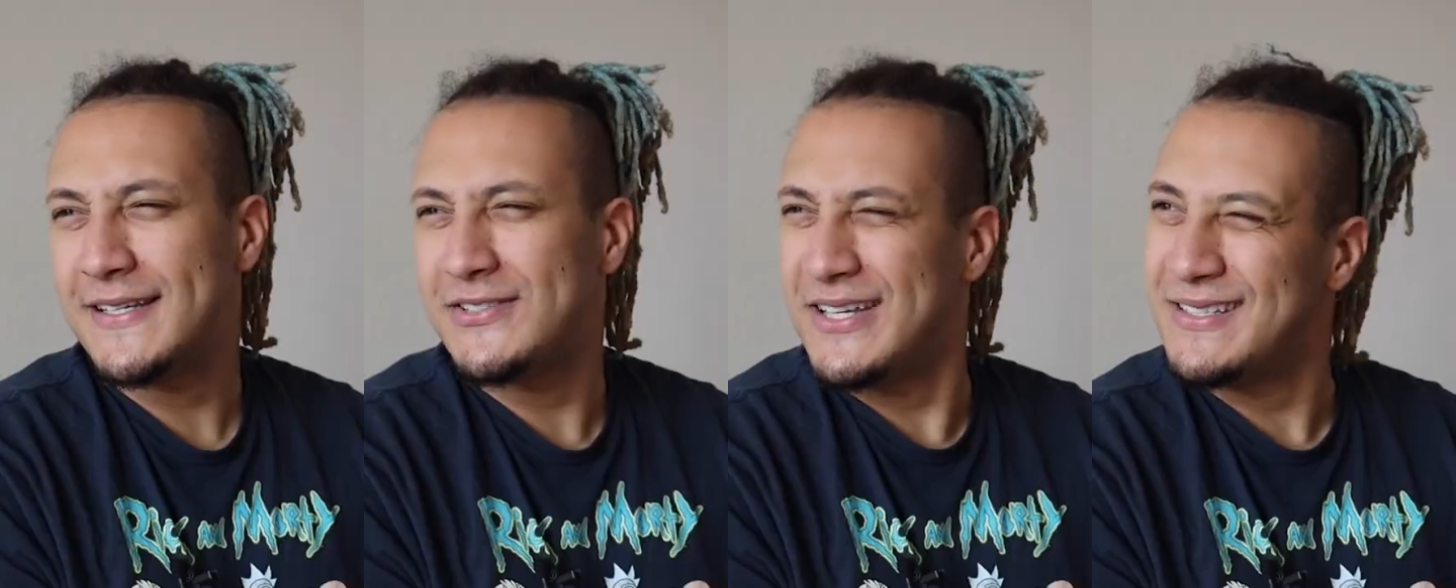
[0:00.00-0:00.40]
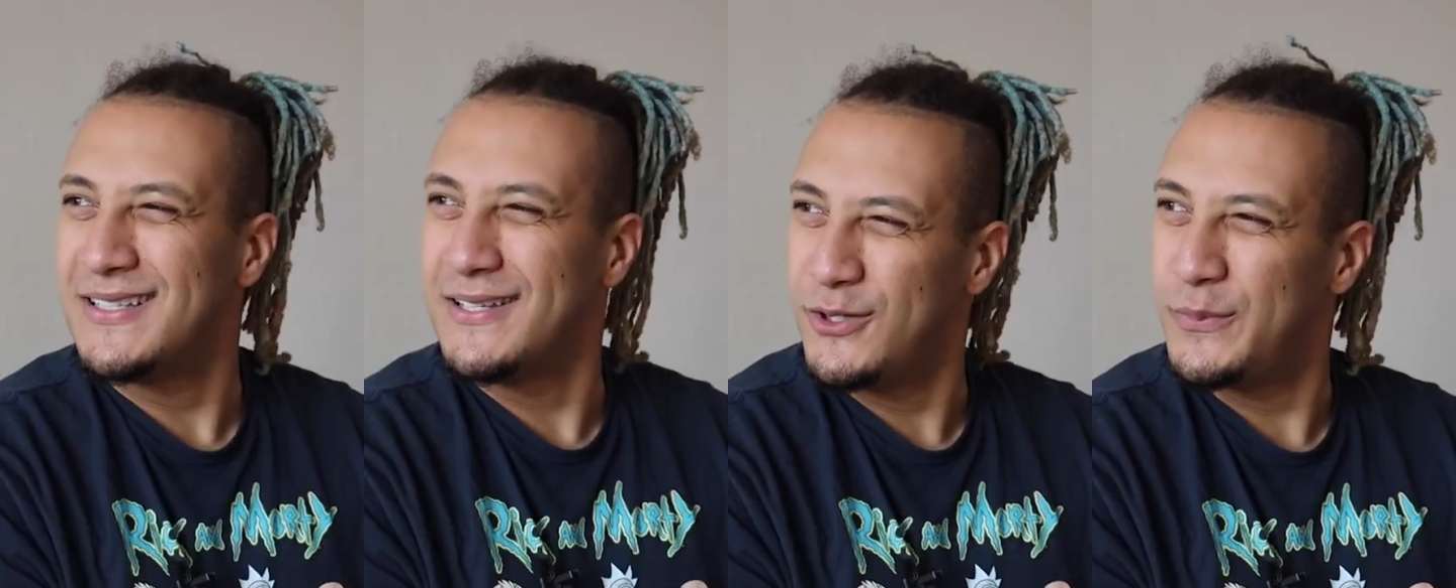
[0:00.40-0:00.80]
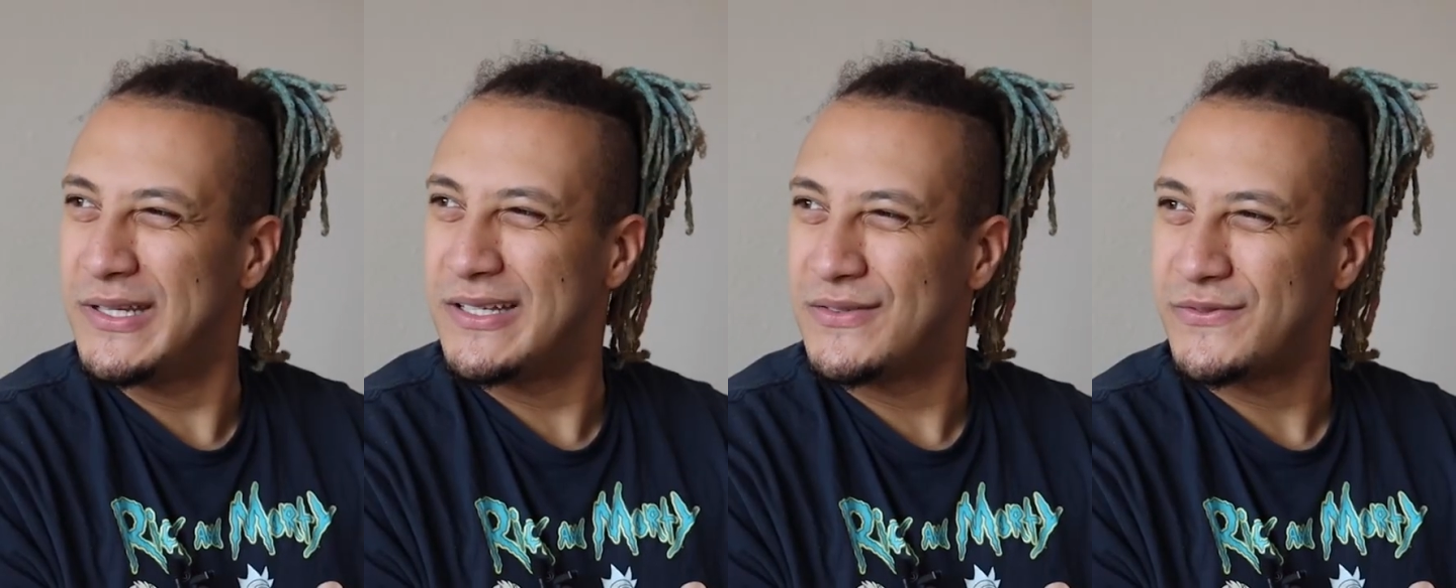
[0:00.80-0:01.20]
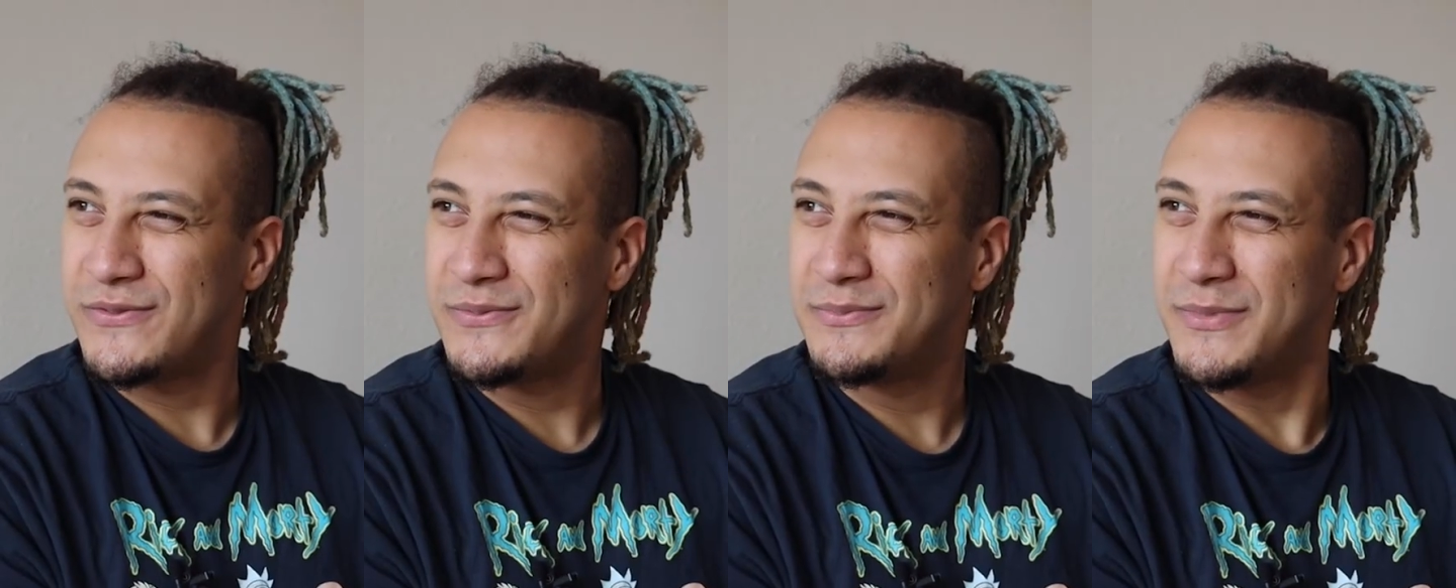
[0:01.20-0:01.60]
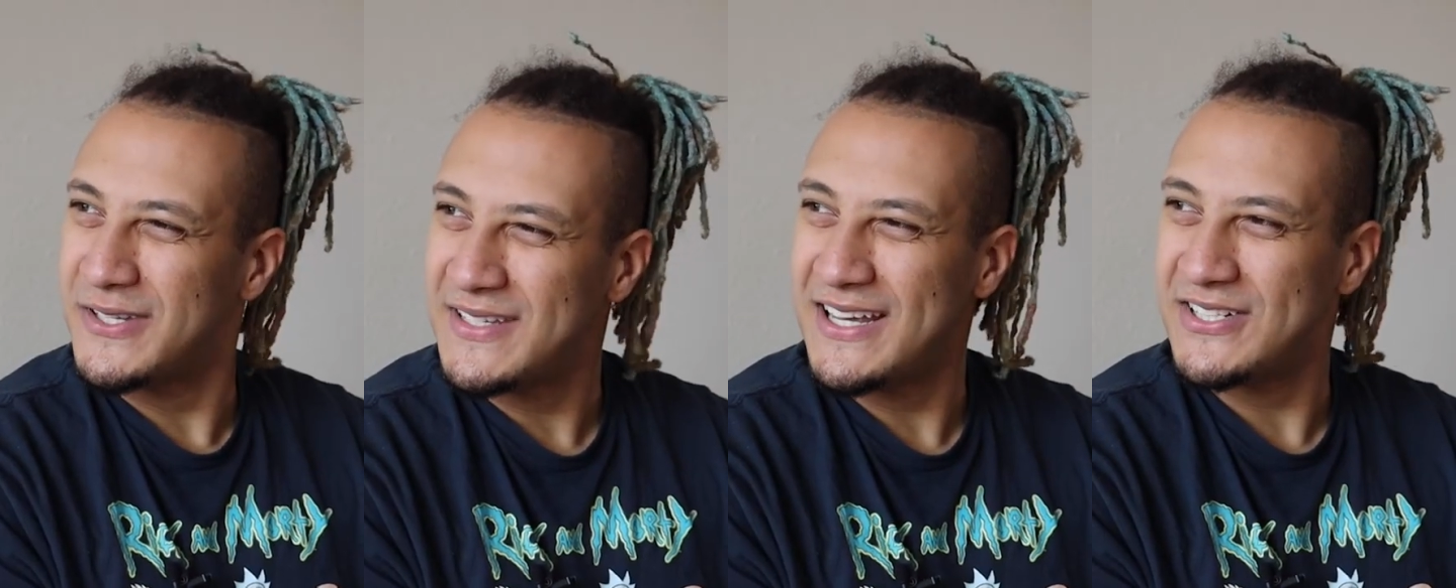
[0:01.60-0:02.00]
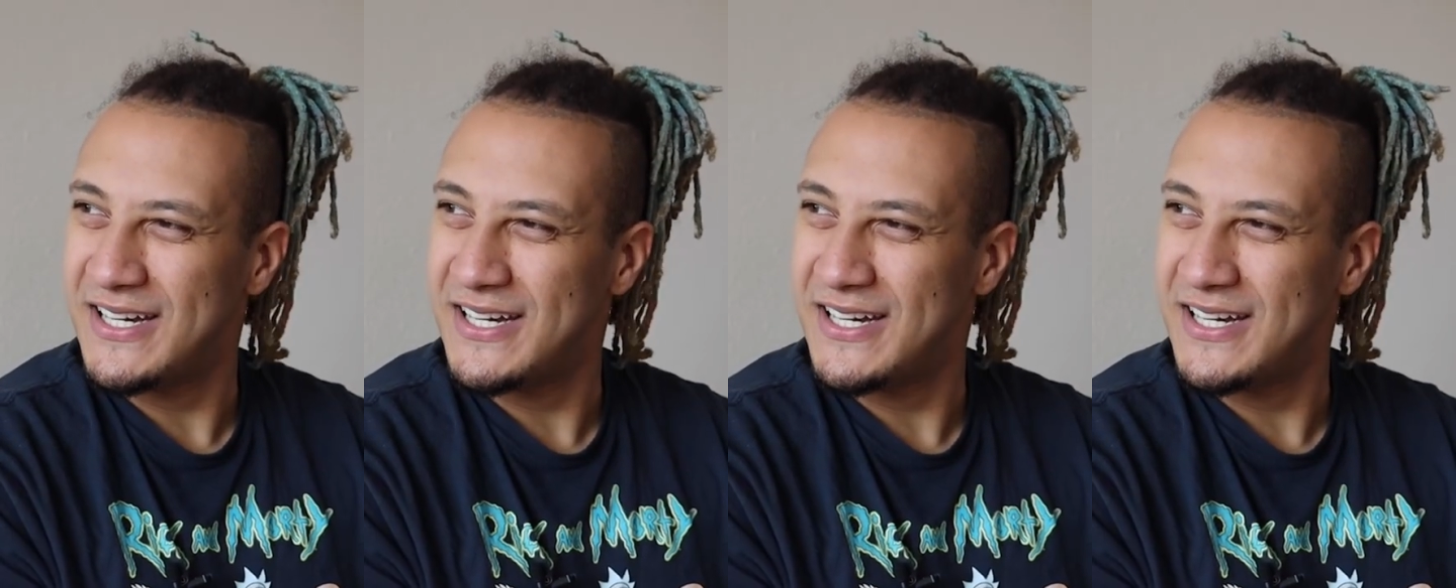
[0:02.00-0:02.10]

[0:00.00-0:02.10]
like, she has a little bit of mustache